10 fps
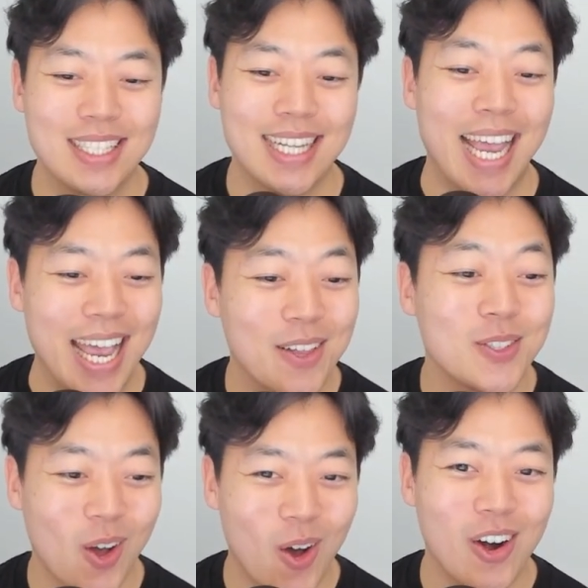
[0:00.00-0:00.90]
that the
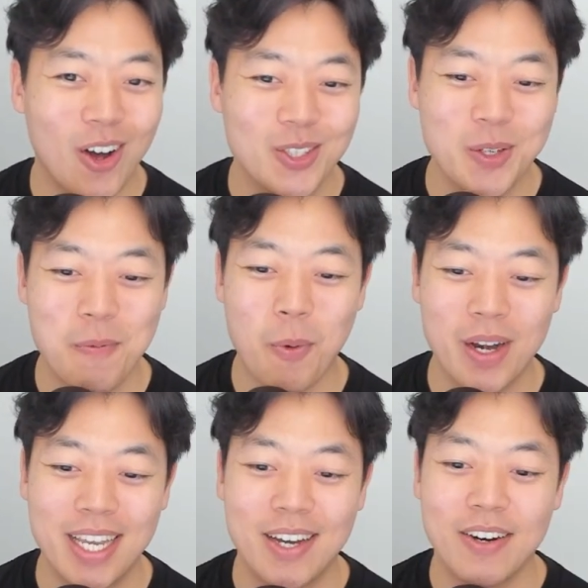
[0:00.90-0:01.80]
angles are also
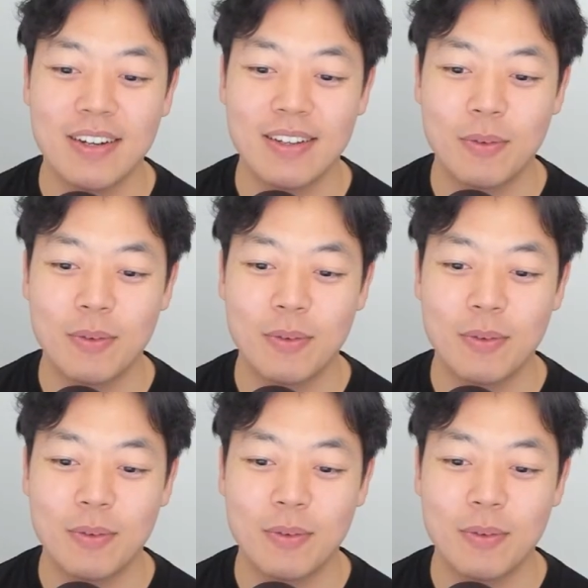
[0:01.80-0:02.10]
important here.